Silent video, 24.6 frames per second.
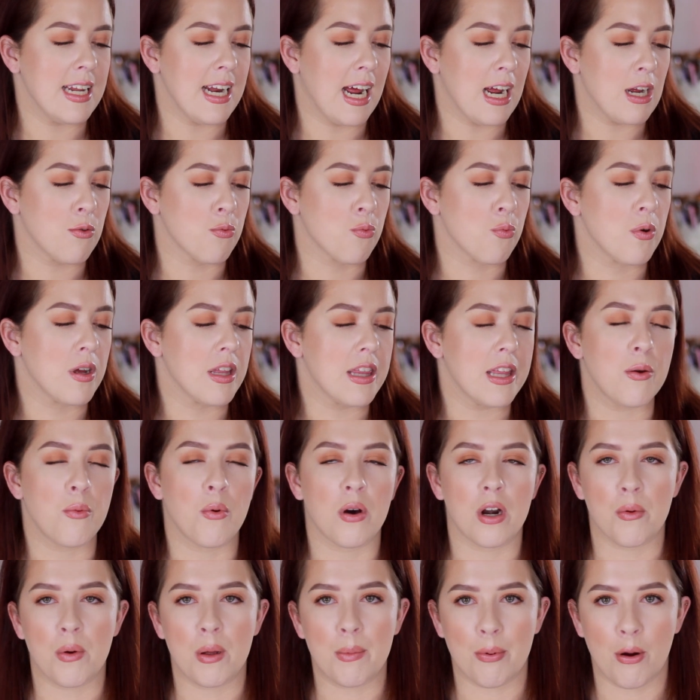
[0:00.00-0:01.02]
and I really
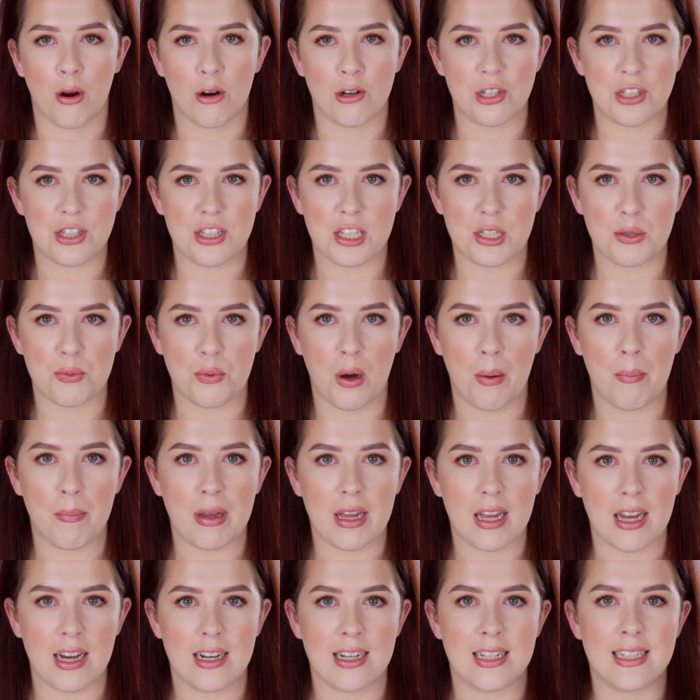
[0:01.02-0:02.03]
want to repurchase this one
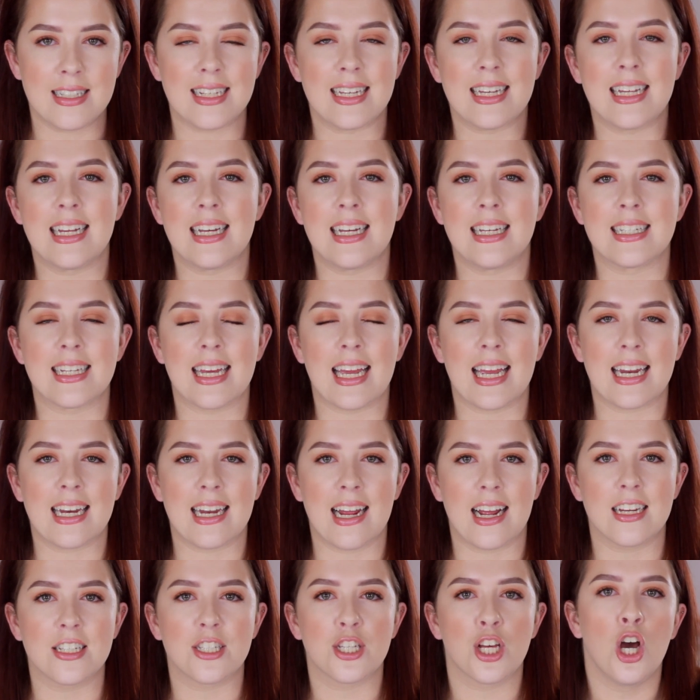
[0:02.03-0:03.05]
because it is a
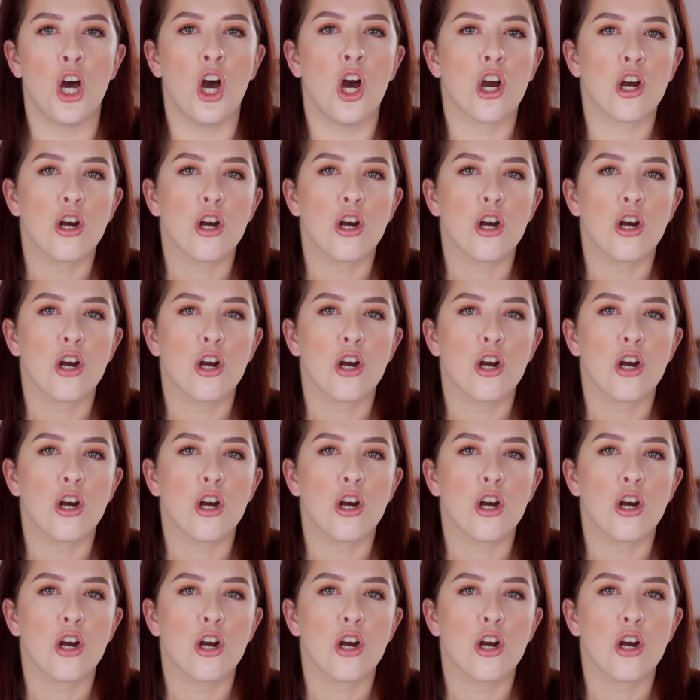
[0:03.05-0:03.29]
nice